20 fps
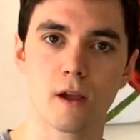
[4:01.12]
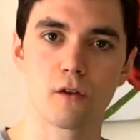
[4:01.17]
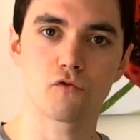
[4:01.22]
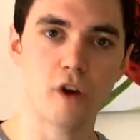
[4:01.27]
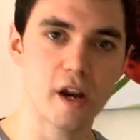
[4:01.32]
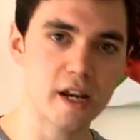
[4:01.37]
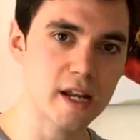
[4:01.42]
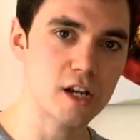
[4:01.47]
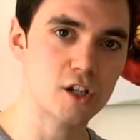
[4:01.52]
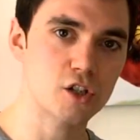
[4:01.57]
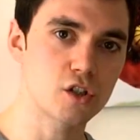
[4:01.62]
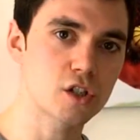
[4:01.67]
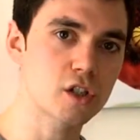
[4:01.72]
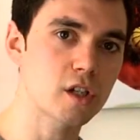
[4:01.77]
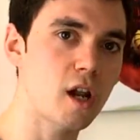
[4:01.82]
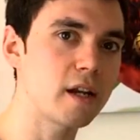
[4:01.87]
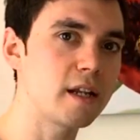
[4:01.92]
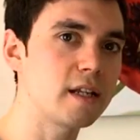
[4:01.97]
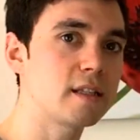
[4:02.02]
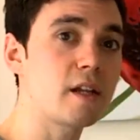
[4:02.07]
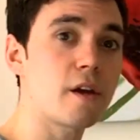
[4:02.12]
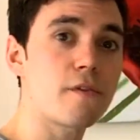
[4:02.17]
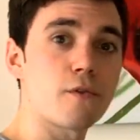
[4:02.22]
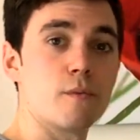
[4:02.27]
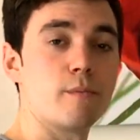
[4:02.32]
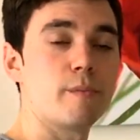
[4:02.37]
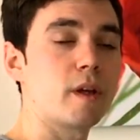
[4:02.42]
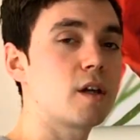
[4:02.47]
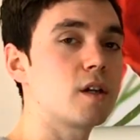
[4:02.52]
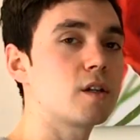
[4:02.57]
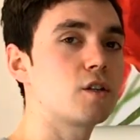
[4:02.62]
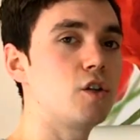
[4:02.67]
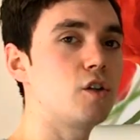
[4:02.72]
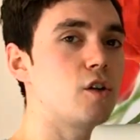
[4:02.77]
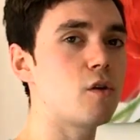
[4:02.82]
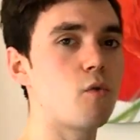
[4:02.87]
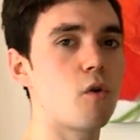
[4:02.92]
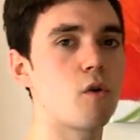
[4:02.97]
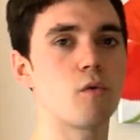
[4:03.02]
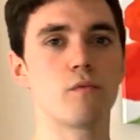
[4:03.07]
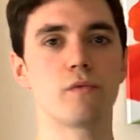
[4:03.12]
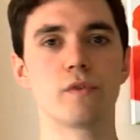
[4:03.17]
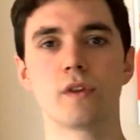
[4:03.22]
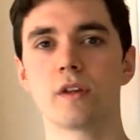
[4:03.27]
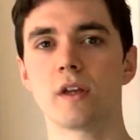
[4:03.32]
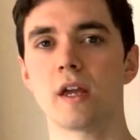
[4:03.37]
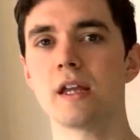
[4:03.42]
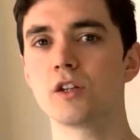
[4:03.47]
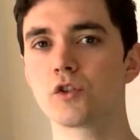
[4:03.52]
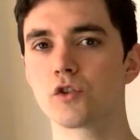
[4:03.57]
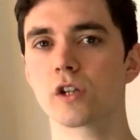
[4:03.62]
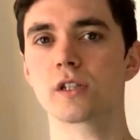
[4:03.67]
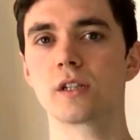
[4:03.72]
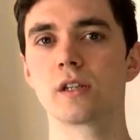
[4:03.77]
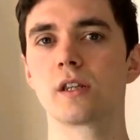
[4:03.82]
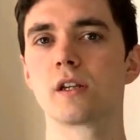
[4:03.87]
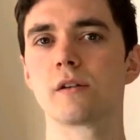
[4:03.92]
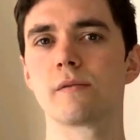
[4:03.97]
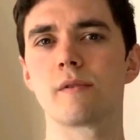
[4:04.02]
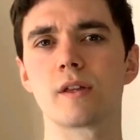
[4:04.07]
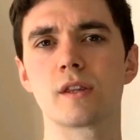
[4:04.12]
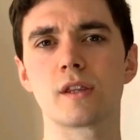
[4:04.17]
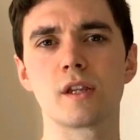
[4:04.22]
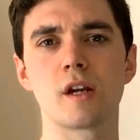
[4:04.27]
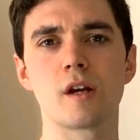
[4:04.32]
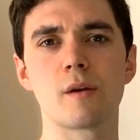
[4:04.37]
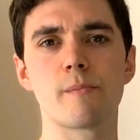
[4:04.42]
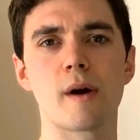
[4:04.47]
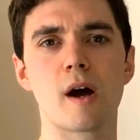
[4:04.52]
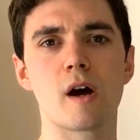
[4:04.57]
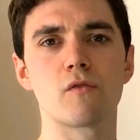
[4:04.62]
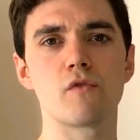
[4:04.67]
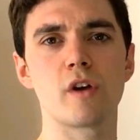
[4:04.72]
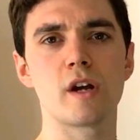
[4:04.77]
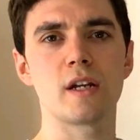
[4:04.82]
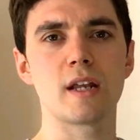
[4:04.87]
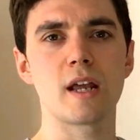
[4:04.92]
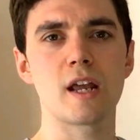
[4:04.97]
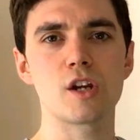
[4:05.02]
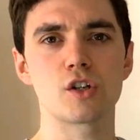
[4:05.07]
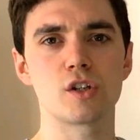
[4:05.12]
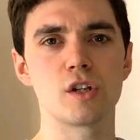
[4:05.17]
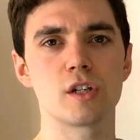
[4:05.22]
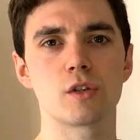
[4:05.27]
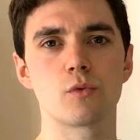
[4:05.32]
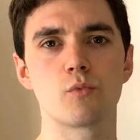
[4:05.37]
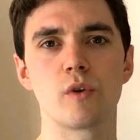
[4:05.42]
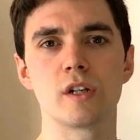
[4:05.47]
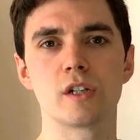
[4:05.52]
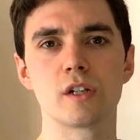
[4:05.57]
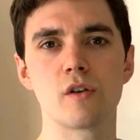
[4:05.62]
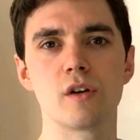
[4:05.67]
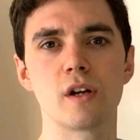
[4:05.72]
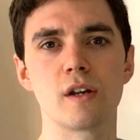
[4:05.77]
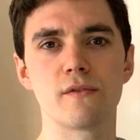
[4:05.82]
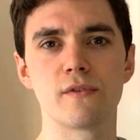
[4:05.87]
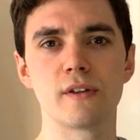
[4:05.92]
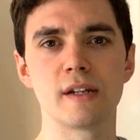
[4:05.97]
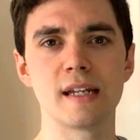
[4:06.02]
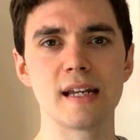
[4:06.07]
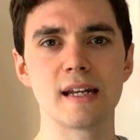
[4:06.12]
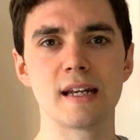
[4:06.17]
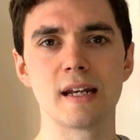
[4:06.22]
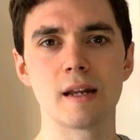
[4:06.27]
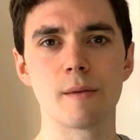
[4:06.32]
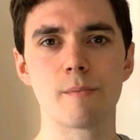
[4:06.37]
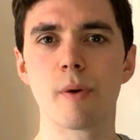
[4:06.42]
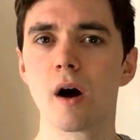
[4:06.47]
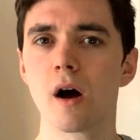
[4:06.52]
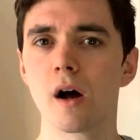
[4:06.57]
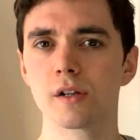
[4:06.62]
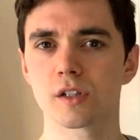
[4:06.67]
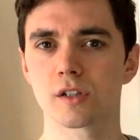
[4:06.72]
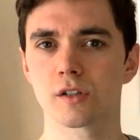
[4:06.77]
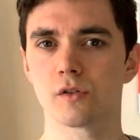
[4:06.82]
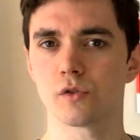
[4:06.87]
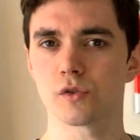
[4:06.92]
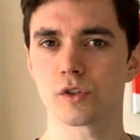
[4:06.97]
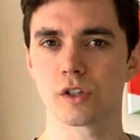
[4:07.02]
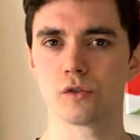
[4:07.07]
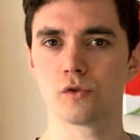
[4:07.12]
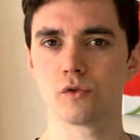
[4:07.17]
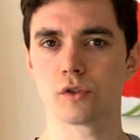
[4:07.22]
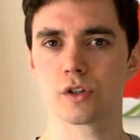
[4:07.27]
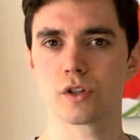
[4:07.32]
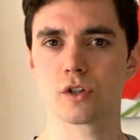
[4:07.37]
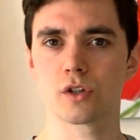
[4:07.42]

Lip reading: Radiation is slightly different because you know what the interesting thing about radiation is that we don't even need any particles in order